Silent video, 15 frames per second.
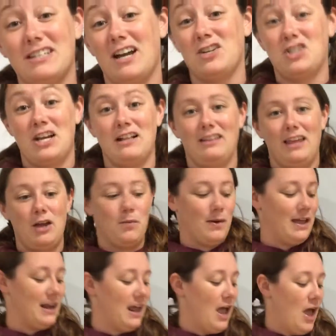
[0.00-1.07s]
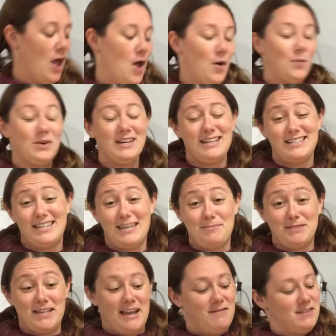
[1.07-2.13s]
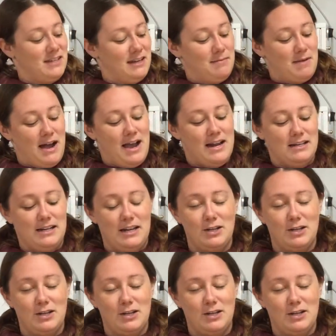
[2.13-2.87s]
touching liquid, we need to keep safety in mind.